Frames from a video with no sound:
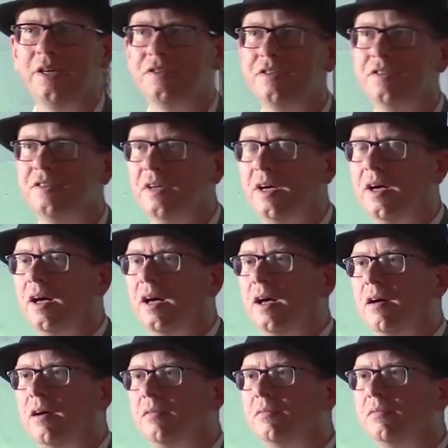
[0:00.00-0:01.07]
license
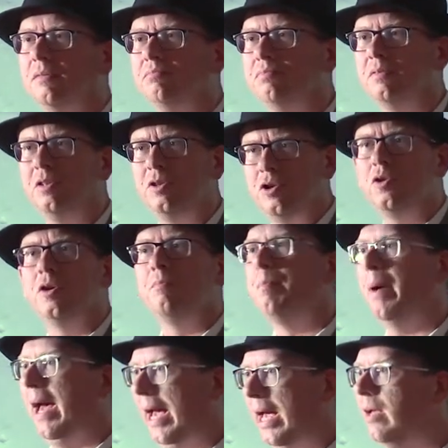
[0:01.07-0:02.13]
uh, that you can
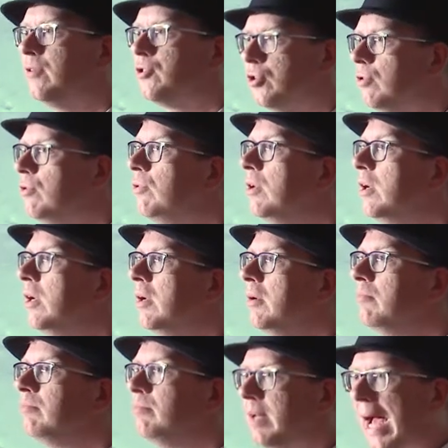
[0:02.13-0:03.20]
pay to
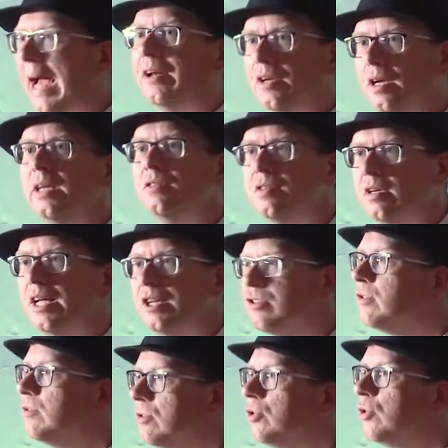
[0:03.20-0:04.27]
annually to
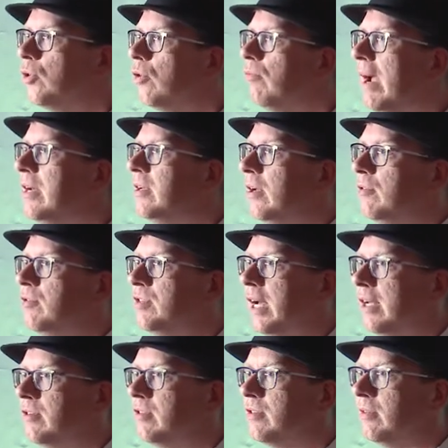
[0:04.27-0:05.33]
listen to your radio
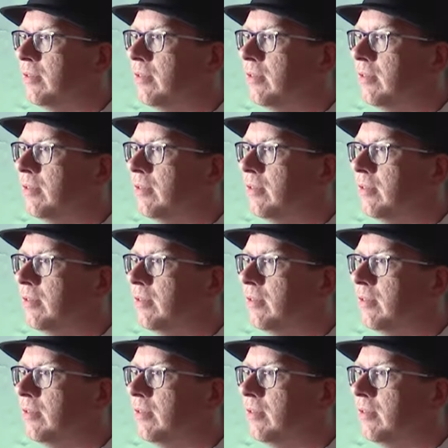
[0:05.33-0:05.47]
sets.